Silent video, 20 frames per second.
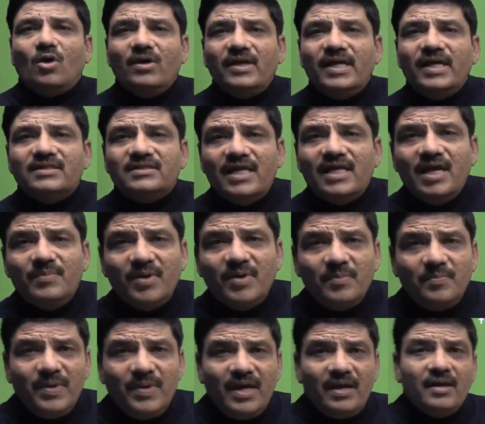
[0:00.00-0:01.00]
called as
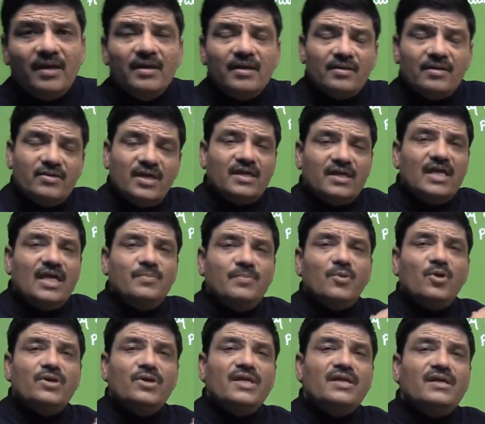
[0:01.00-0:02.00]
labor pain. They
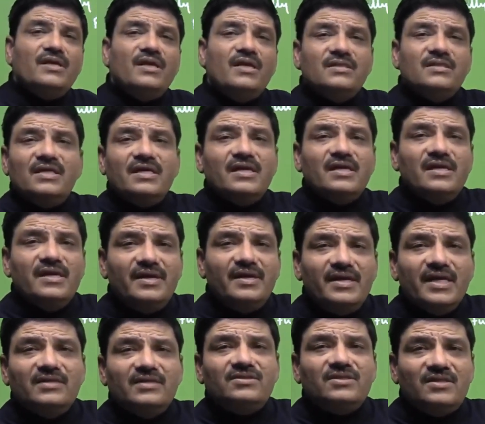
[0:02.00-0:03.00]
keep on increasing in
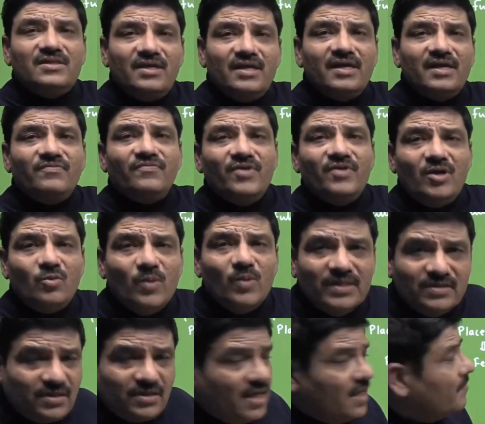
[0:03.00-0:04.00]
intensity and
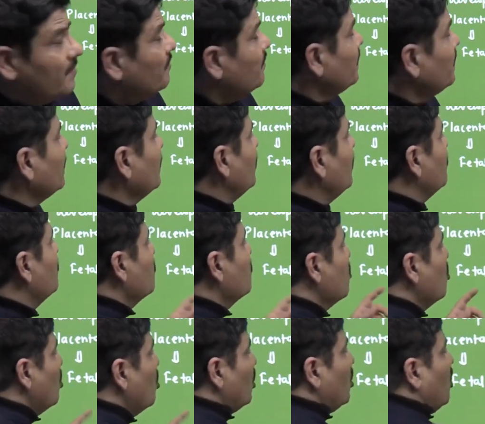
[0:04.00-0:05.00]
frequency.
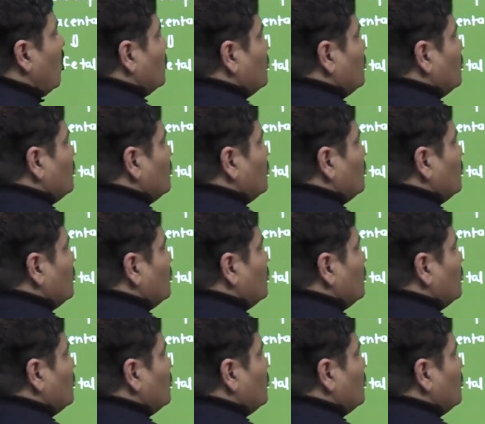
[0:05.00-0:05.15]
More